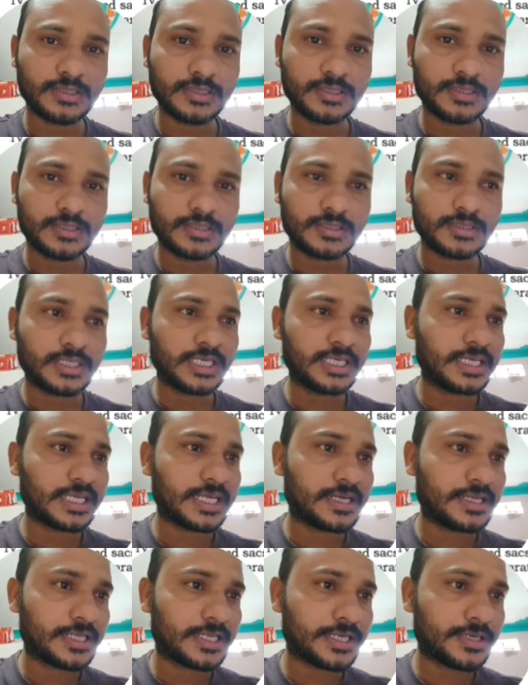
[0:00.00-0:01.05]
then it
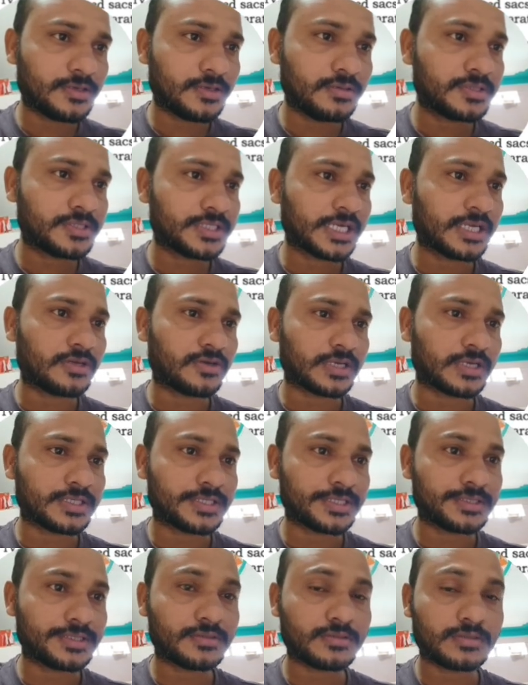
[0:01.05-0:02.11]
enter into cytokinesis.
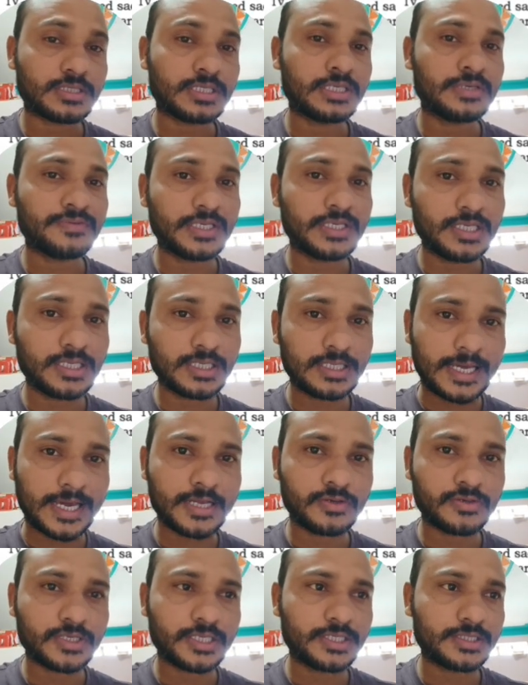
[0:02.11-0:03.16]
Even in
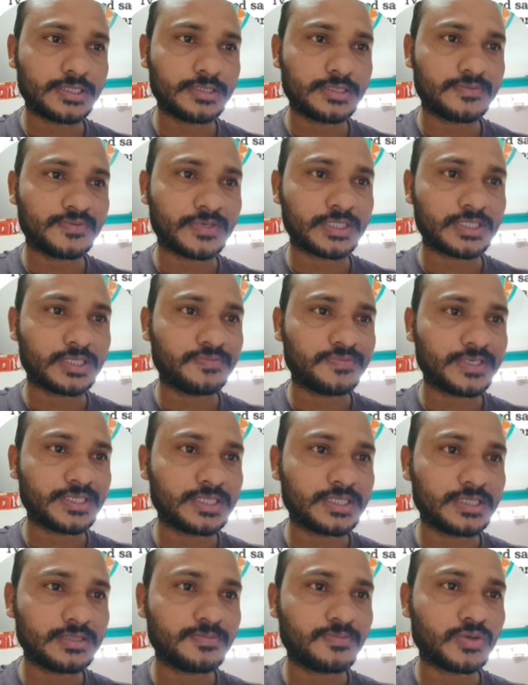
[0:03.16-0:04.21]
karyokinesis, first phase
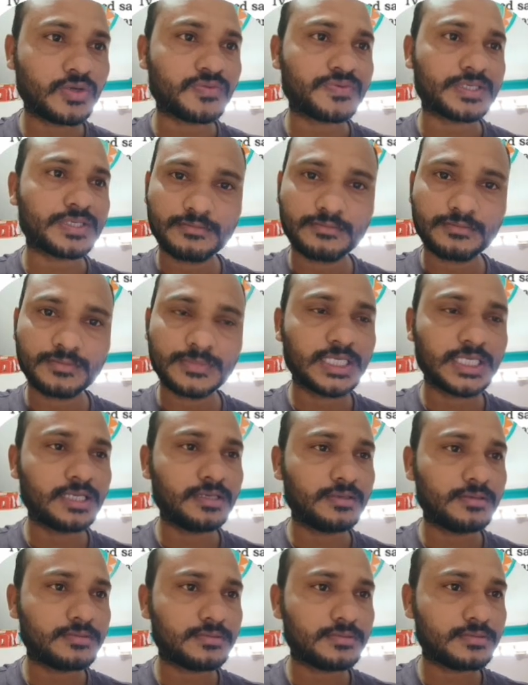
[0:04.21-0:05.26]
is prophase, then
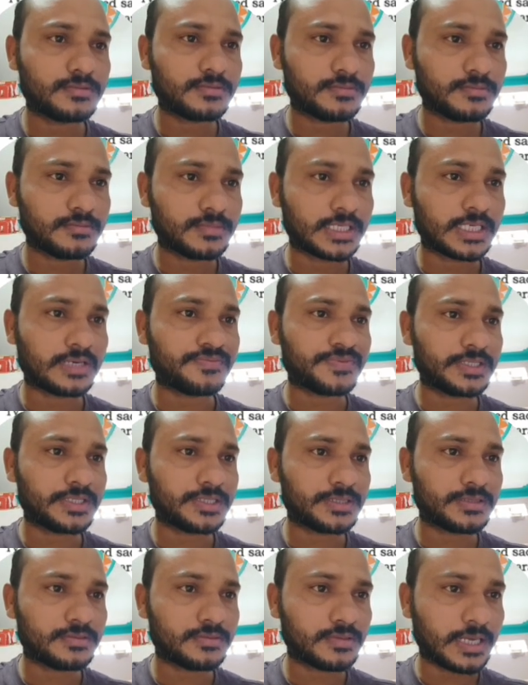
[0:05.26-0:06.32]
metaphase,
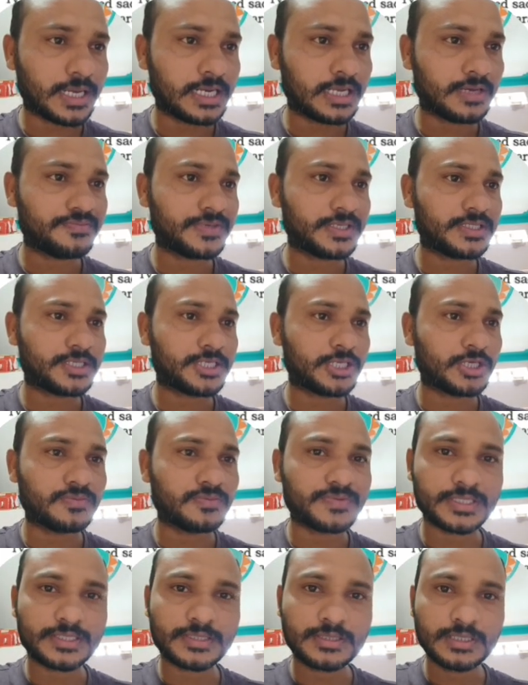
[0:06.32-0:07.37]
anaphase,
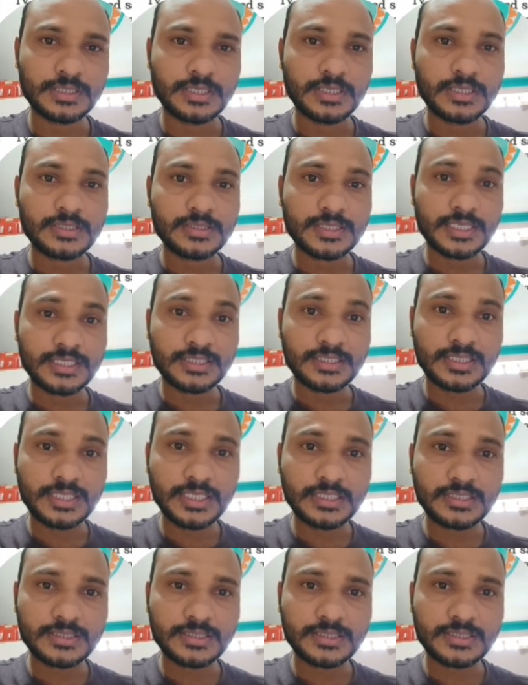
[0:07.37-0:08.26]
telophase. Then this